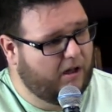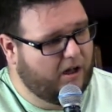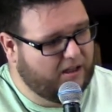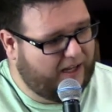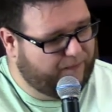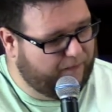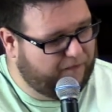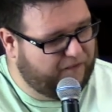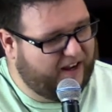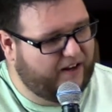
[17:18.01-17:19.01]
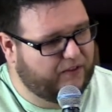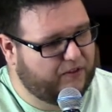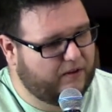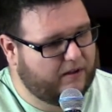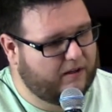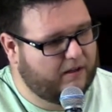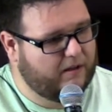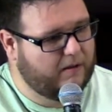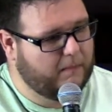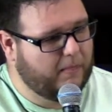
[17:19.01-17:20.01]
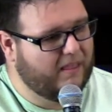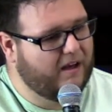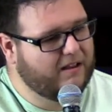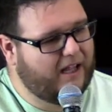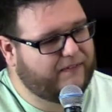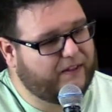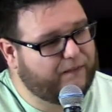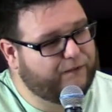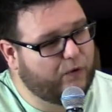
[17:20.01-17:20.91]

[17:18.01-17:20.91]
a life of faith, a life that